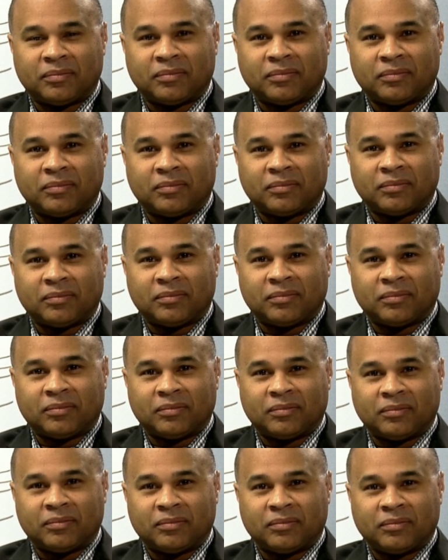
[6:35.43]

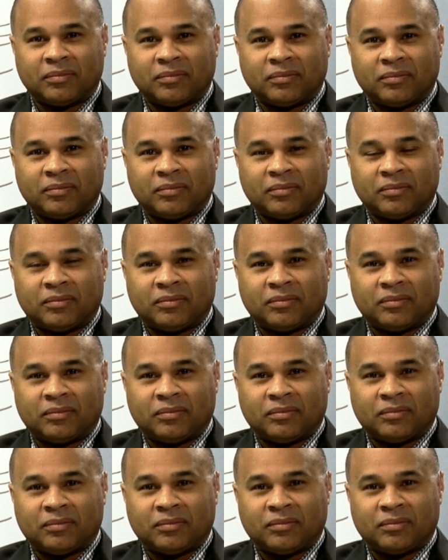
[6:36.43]

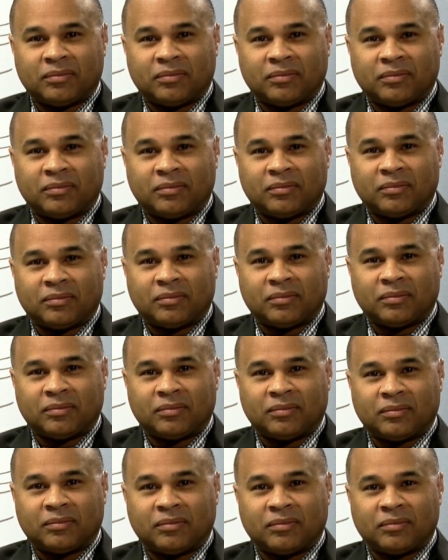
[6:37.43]

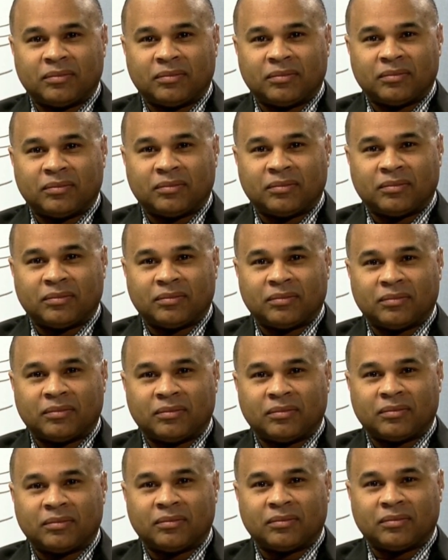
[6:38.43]

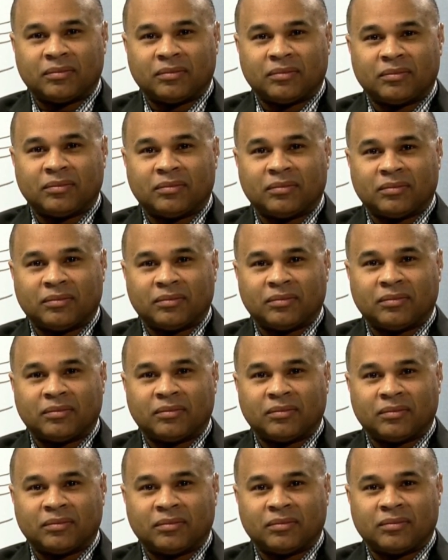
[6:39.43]

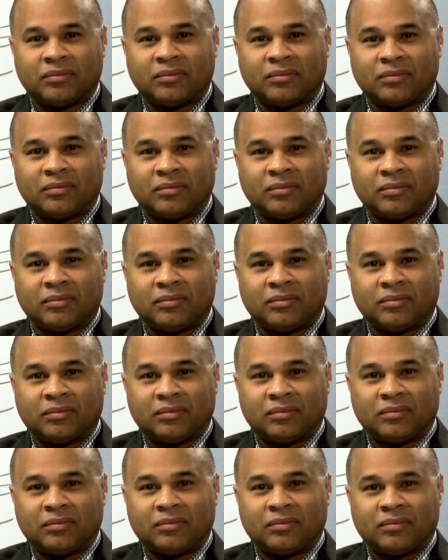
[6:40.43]

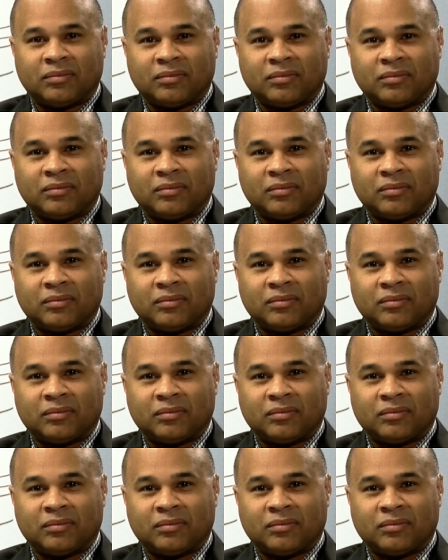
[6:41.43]
(silent)